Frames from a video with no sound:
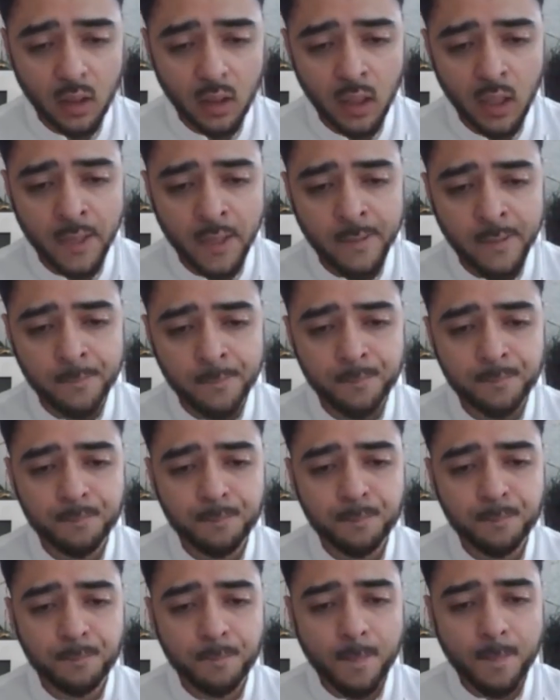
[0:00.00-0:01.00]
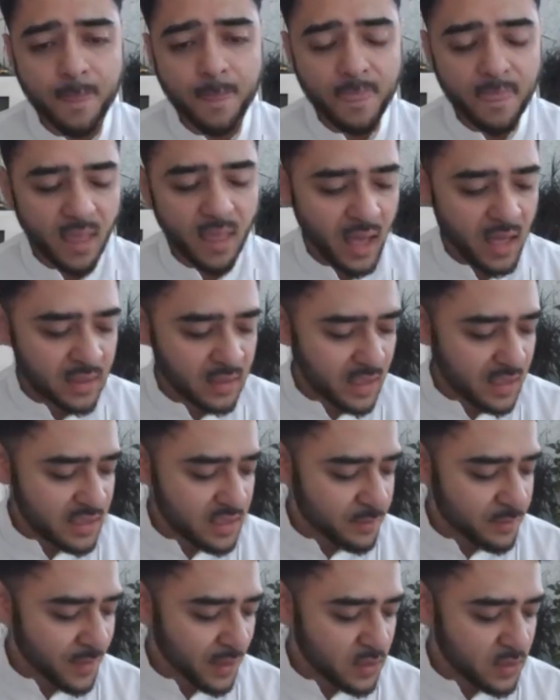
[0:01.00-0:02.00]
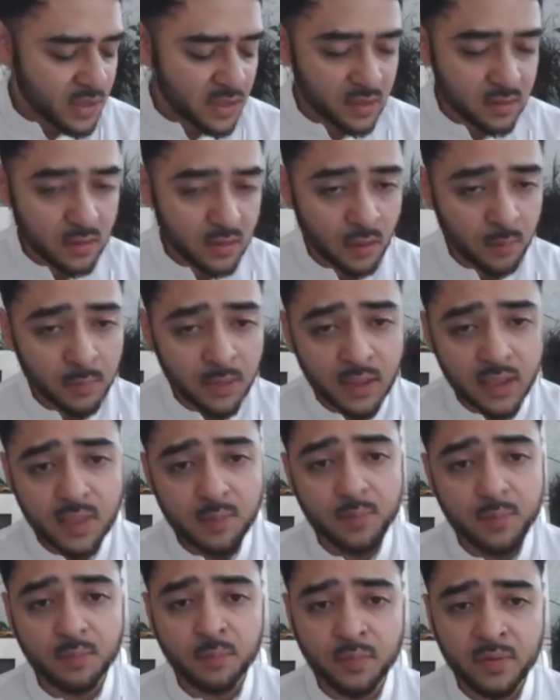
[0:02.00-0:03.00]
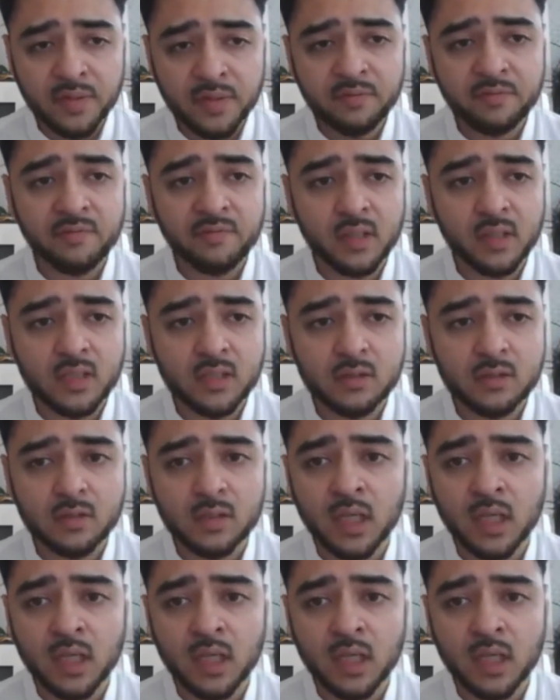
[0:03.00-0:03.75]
And that's about it. I'm going to keep it brief for this